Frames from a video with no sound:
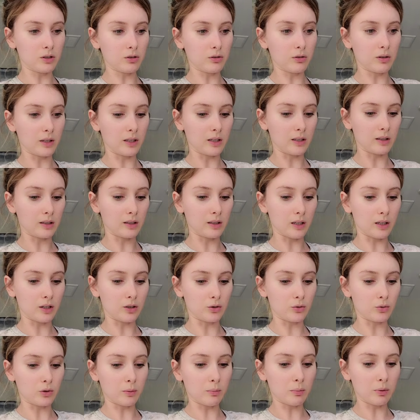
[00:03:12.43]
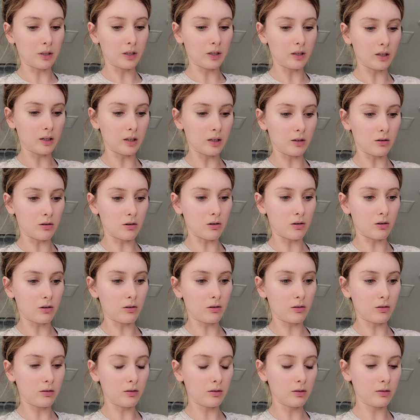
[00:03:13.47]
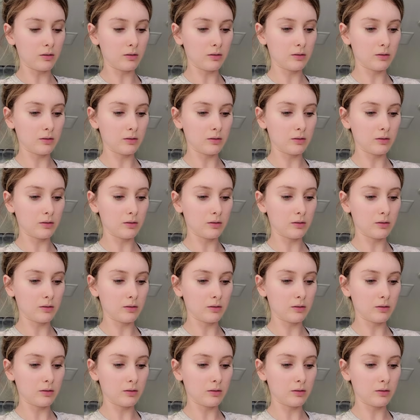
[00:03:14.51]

so that it's not dripping at all.